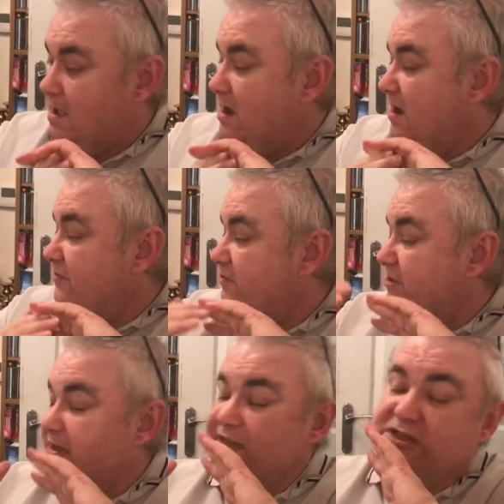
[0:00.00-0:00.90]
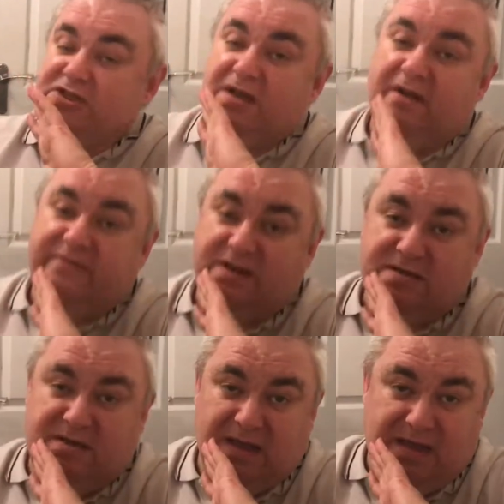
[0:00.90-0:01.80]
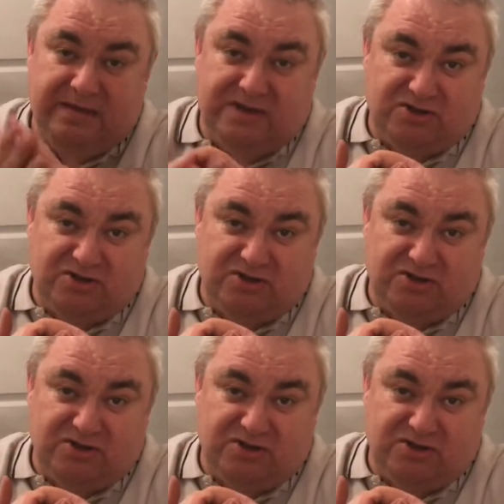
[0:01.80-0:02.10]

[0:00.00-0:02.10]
I've got the